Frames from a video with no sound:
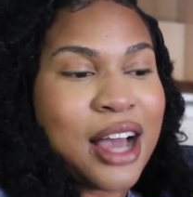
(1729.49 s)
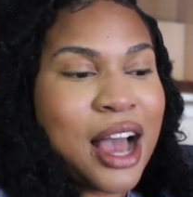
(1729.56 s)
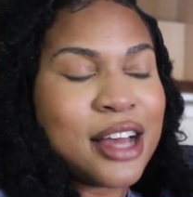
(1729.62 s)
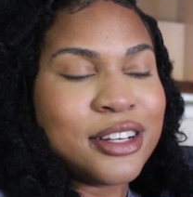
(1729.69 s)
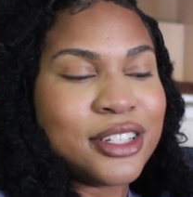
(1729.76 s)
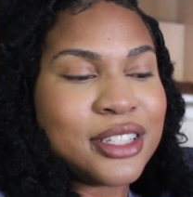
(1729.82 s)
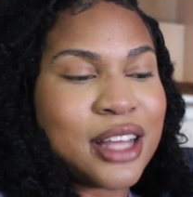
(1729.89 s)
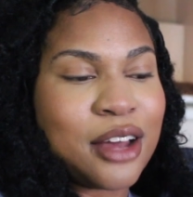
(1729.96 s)

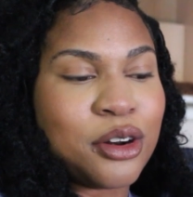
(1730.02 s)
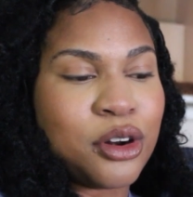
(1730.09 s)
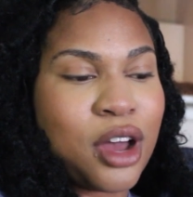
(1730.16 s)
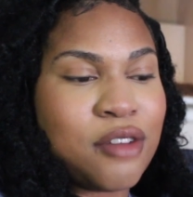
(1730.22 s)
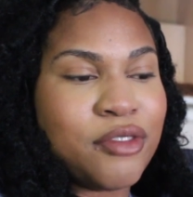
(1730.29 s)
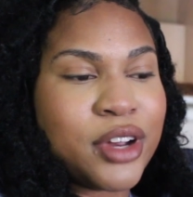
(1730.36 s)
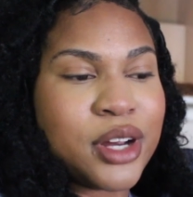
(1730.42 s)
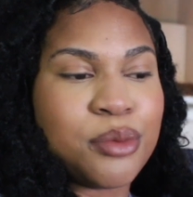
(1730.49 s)
I just, I don't know,
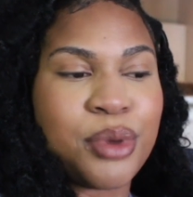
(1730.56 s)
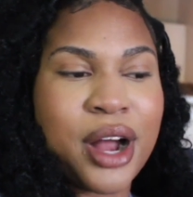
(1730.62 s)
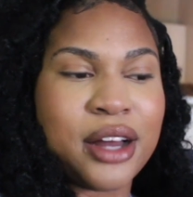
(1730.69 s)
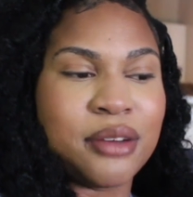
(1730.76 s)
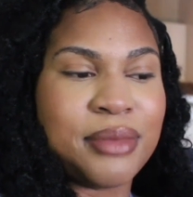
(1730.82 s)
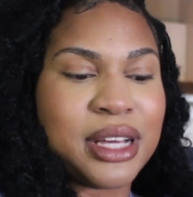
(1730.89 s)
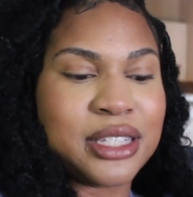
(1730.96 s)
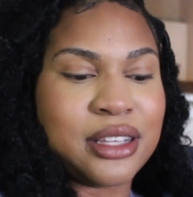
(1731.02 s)
I'm very
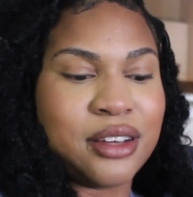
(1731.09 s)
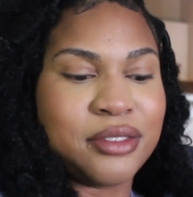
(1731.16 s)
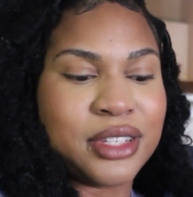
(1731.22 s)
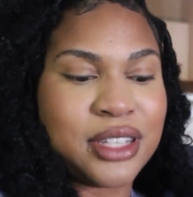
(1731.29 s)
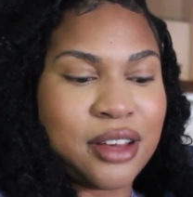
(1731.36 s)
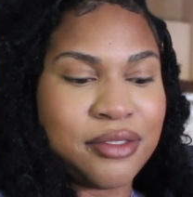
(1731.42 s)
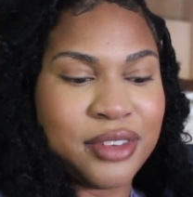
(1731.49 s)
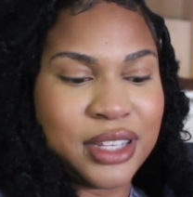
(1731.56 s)
proud of myself
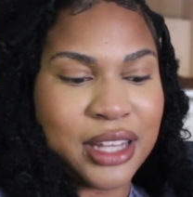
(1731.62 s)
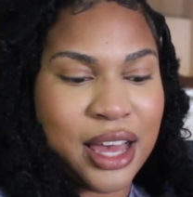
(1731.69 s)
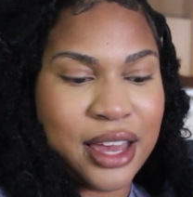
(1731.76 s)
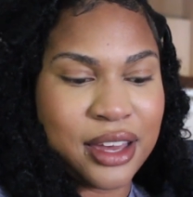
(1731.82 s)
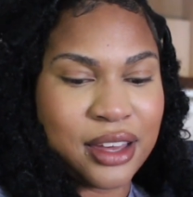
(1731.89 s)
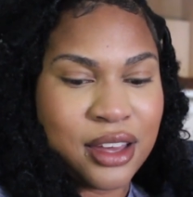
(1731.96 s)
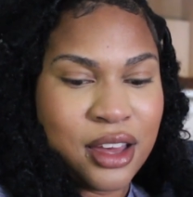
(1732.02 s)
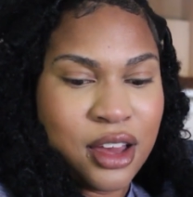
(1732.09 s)
because I feel
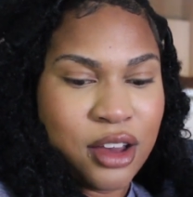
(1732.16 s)
like